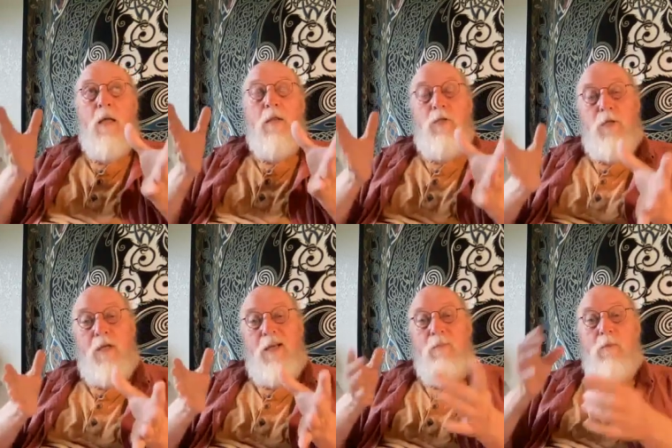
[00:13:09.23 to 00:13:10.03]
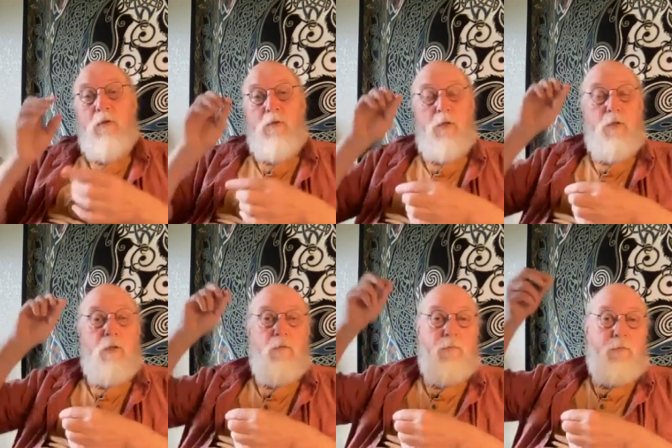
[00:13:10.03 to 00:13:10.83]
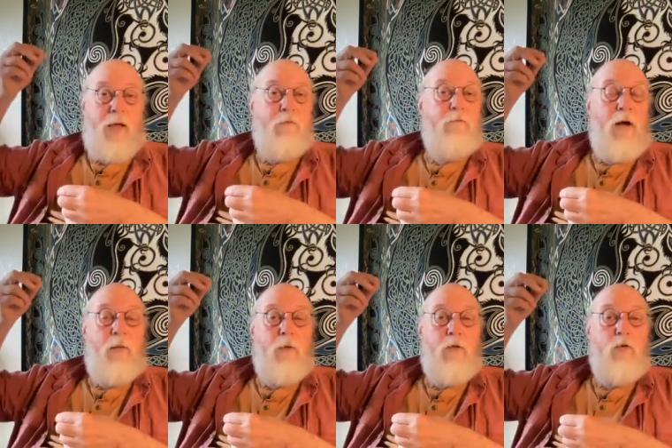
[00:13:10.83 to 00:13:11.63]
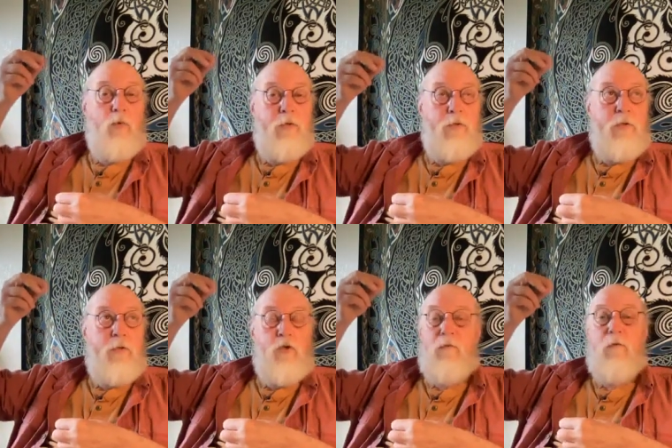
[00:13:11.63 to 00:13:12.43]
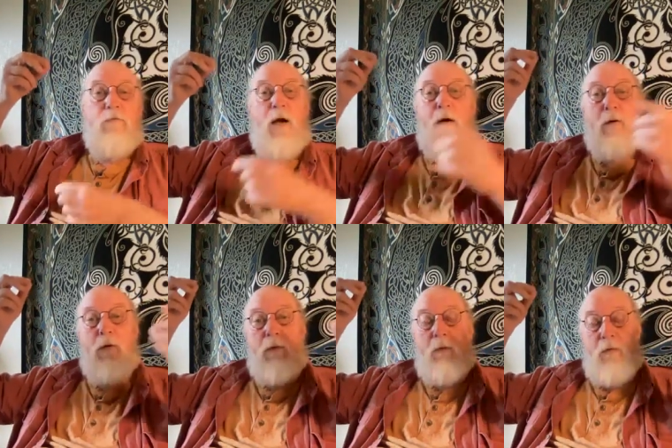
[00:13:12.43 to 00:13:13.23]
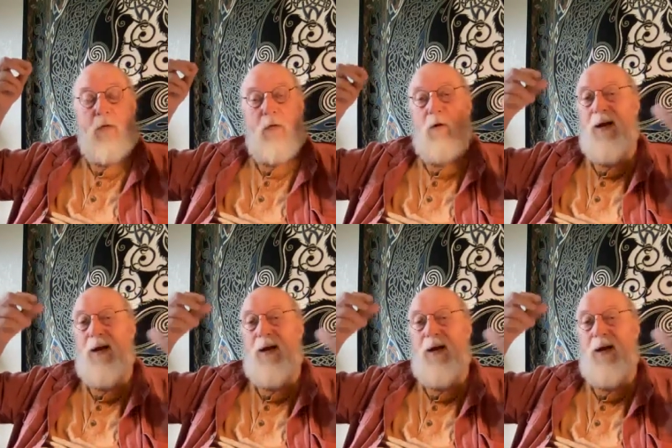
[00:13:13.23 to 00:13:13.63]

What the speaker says: The team consisted of Ken Feynman, who was the juvenile fire setter